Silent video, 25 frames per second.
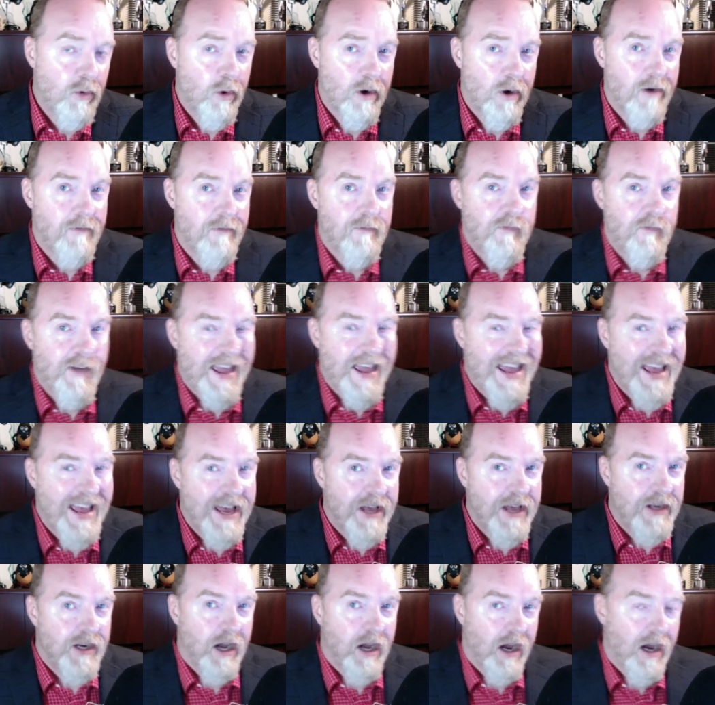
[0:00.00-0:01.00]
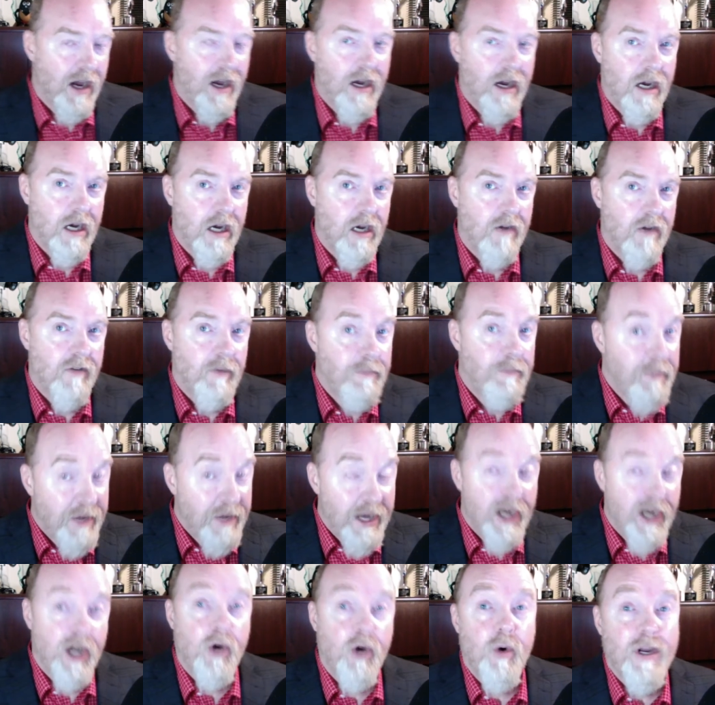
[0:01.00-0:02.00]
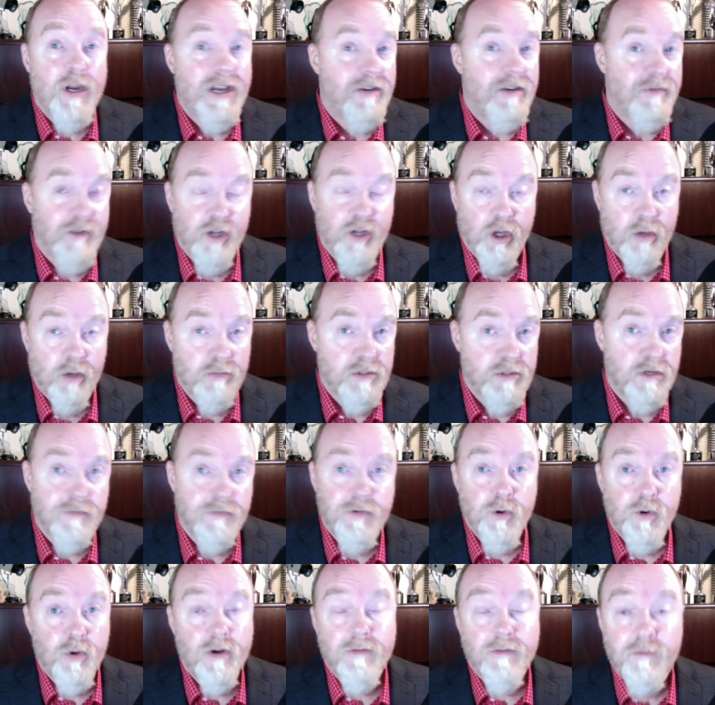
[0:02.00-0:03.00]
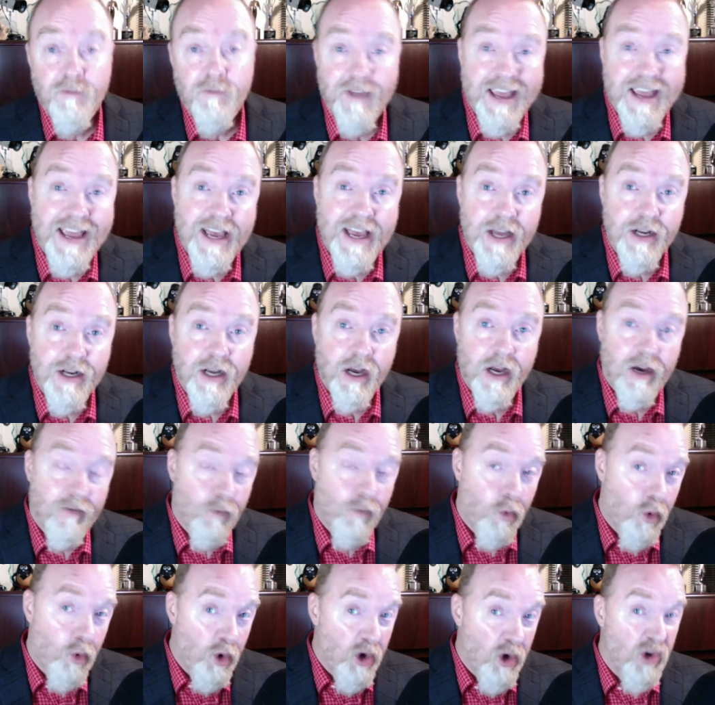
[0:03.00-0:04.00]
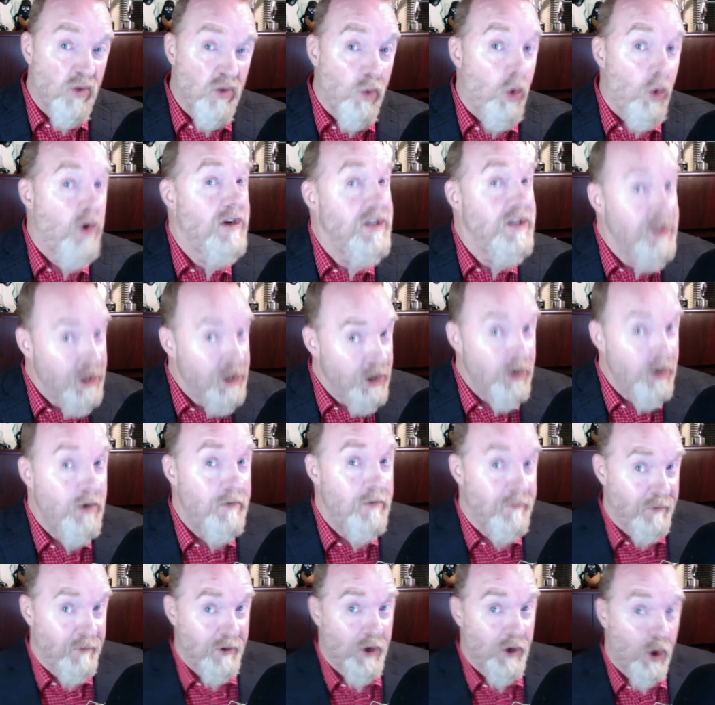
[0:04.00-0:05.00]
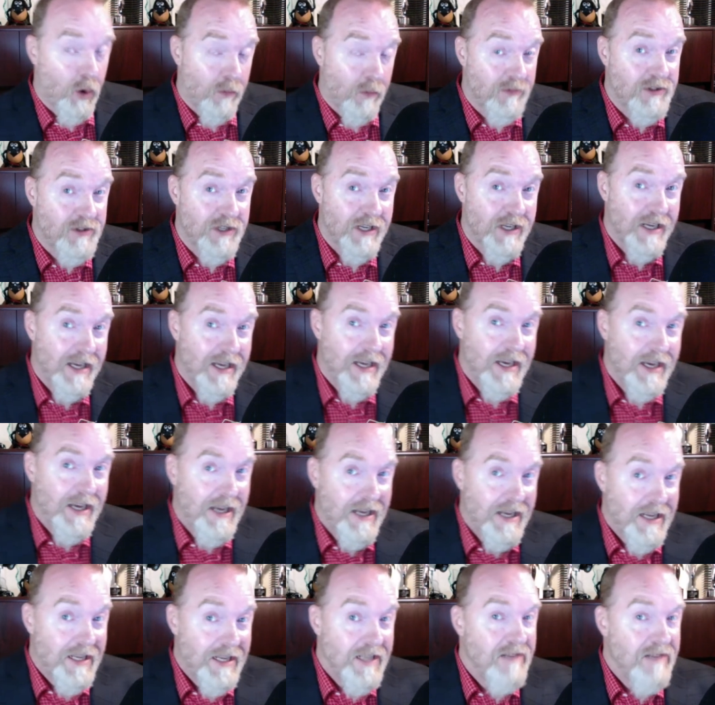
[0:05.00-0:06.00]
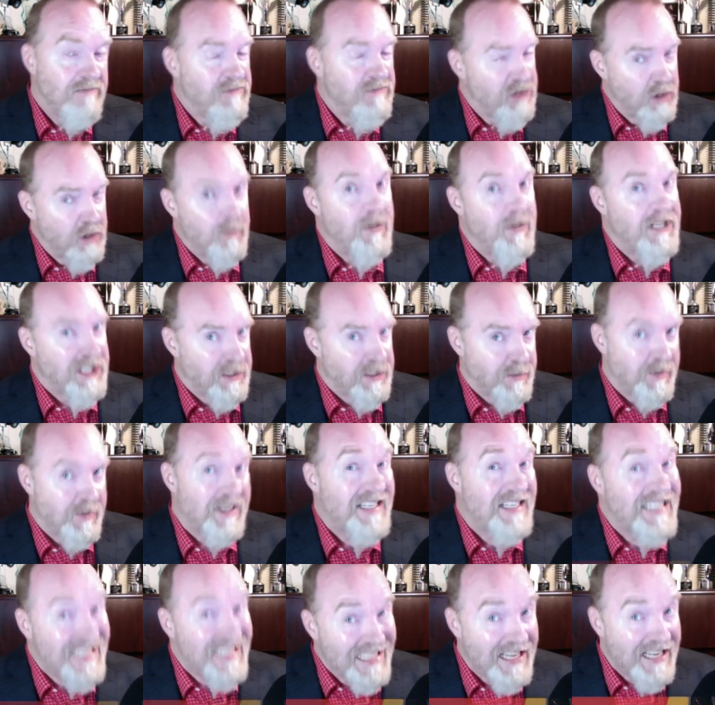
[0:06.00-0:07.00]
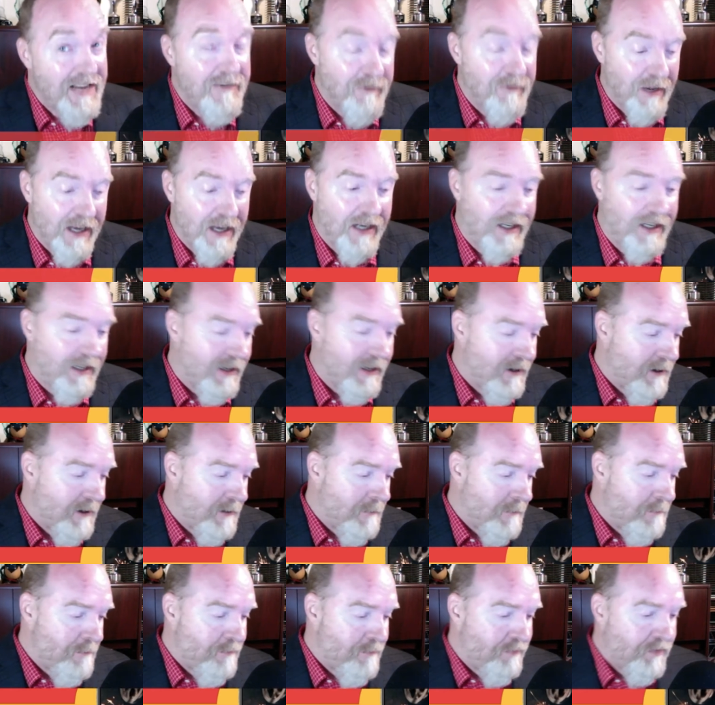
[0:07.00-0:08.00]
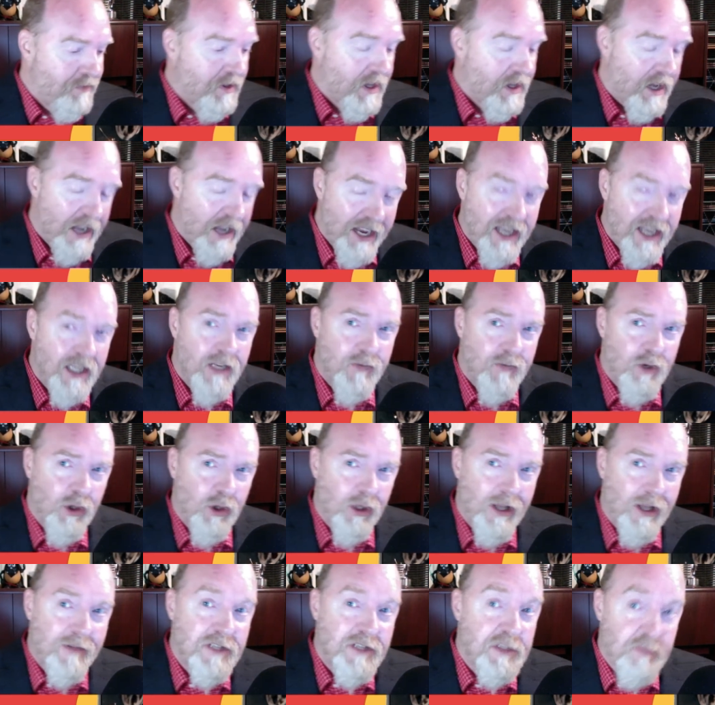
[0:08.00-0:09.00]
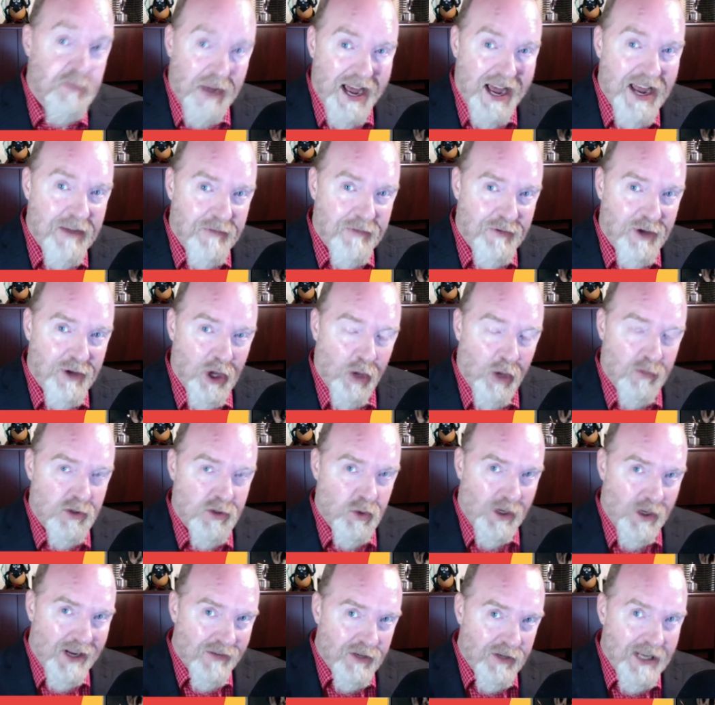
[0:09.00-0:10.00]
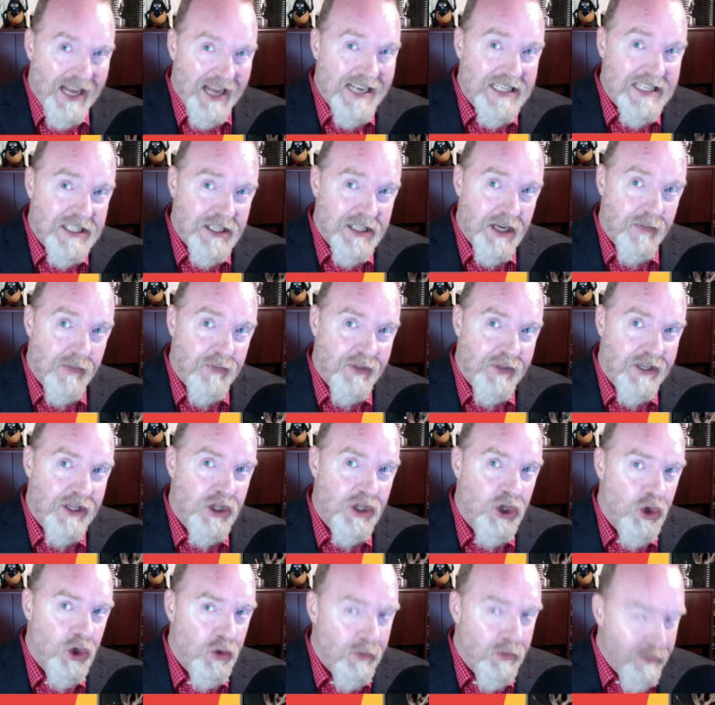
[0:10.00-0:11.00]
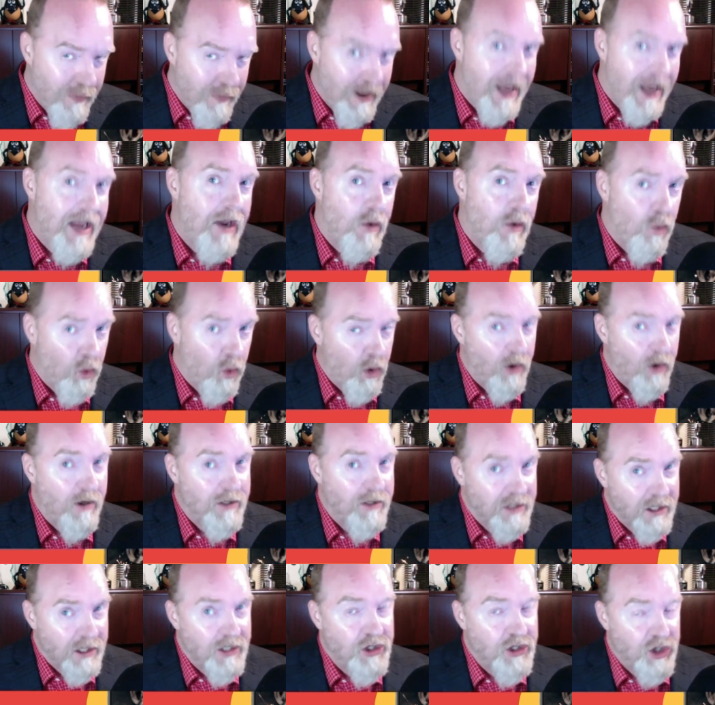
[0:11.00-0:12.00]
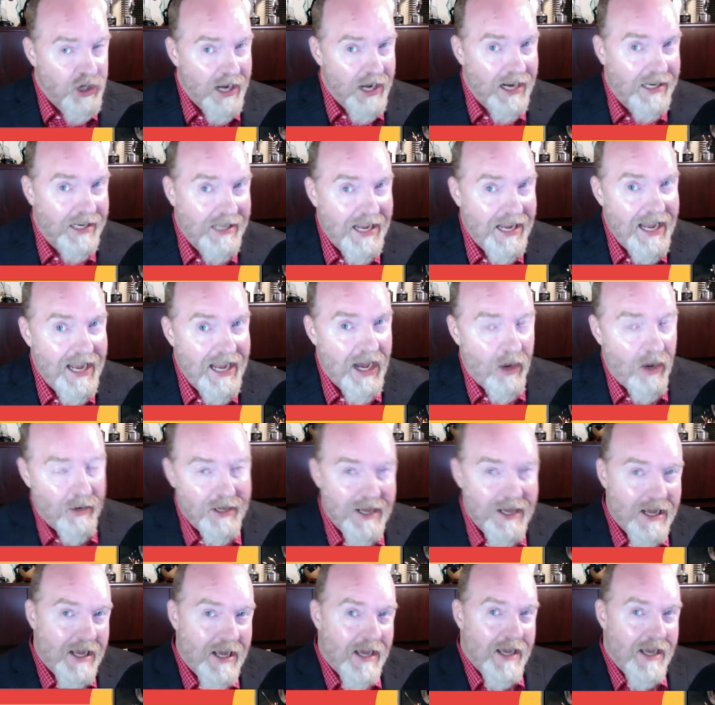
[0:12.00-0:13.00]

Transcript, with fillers: you are a fan of period films, if you're a fan of World War II films, to be specific, and if you love spy films, well, I've got something you may want to check out.